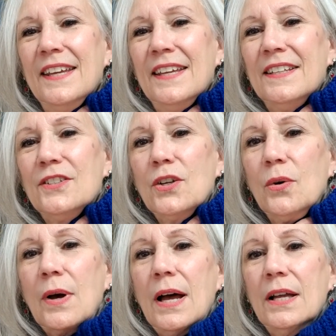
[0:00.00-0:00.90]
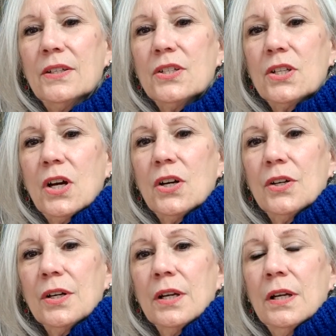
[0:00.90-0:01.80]
So I'll
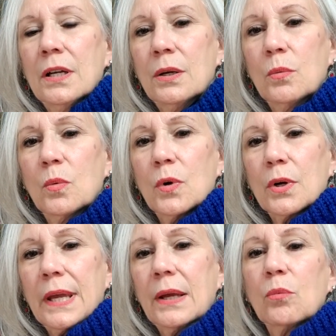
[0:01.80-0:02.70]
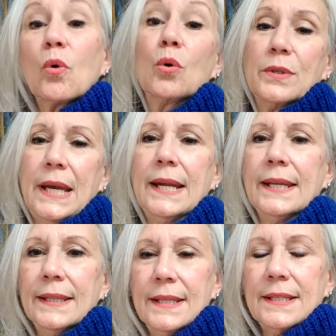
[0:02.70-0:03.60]
start working, rotating
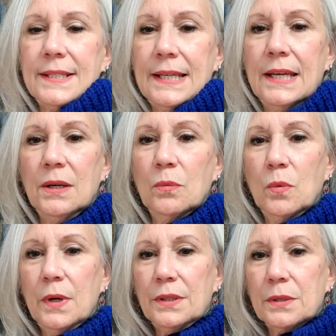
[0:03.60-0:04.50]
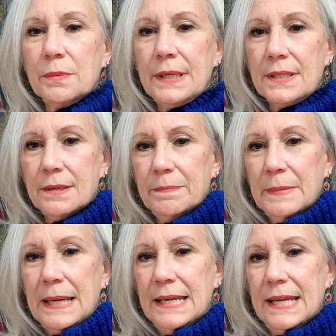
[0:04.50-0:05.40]
this in with the rest of
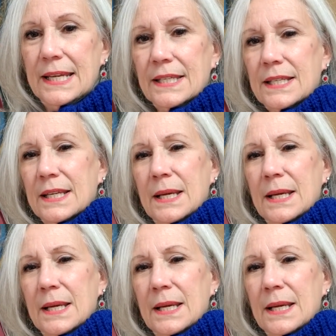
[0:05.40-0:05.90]
my knits.